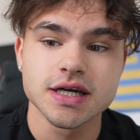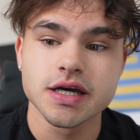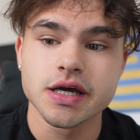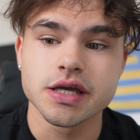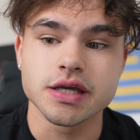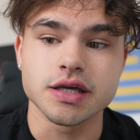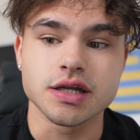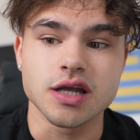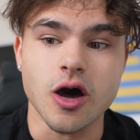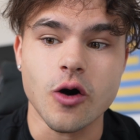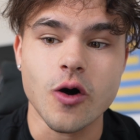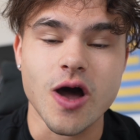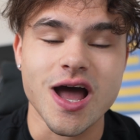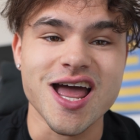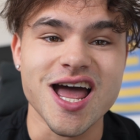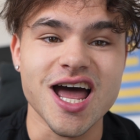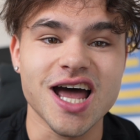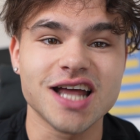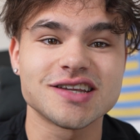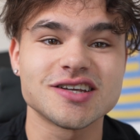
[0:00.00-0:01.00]
you know, I
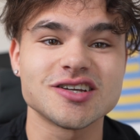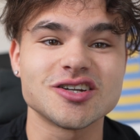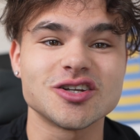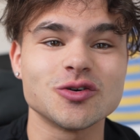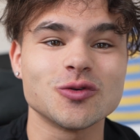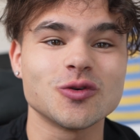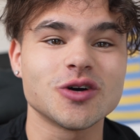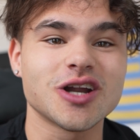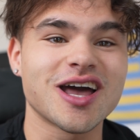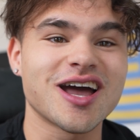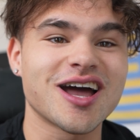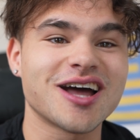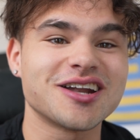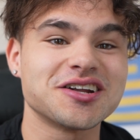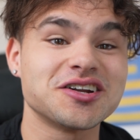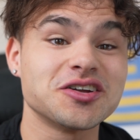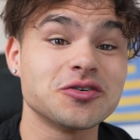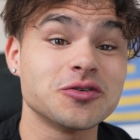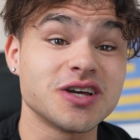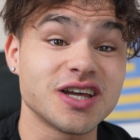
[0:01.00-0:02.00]
had to do what I had to
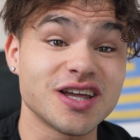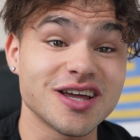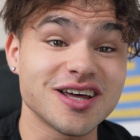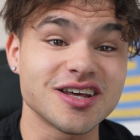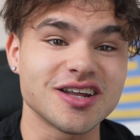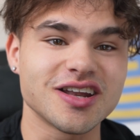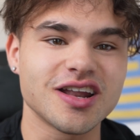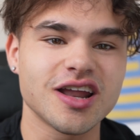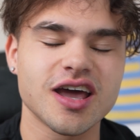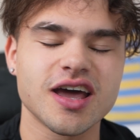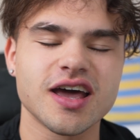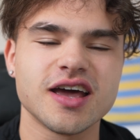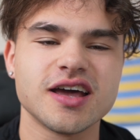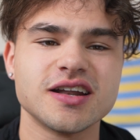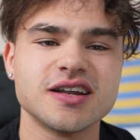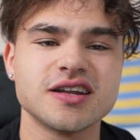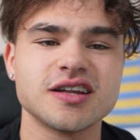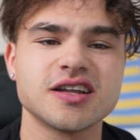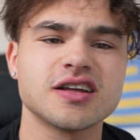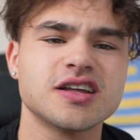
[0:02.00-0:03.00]
do to get it,
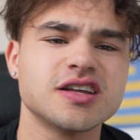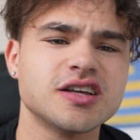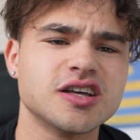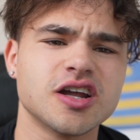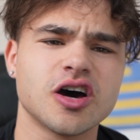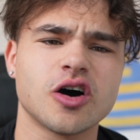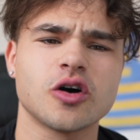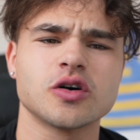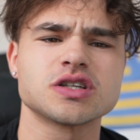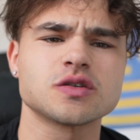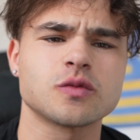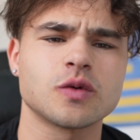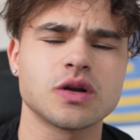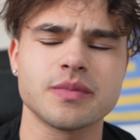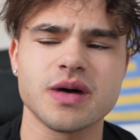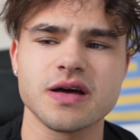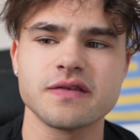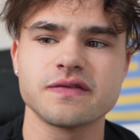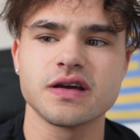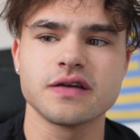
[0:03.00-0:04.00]
and you know, it's one of
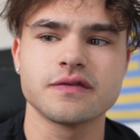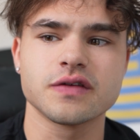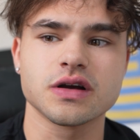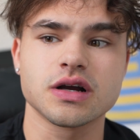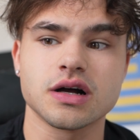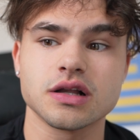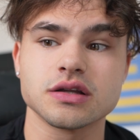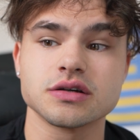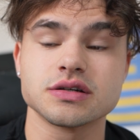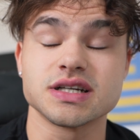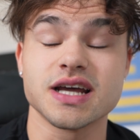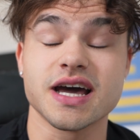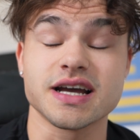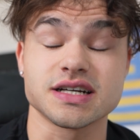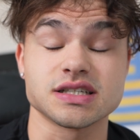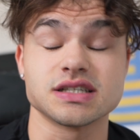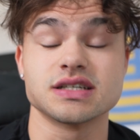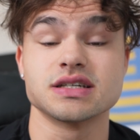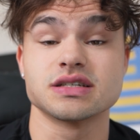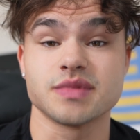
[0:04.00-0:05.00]
my favorite colors. It
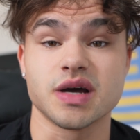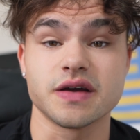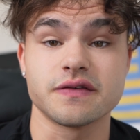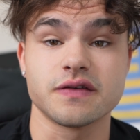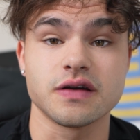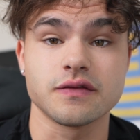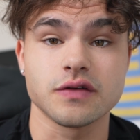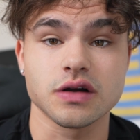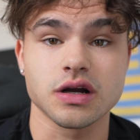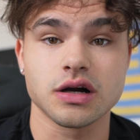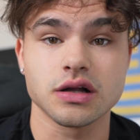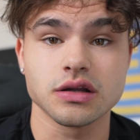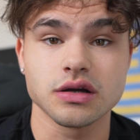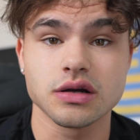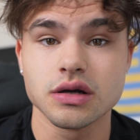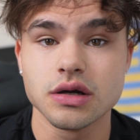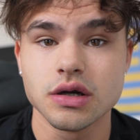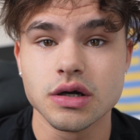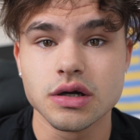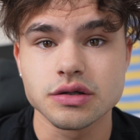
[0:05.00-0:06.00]
actually is my favorite
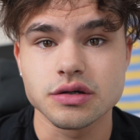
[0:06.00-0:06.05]
color.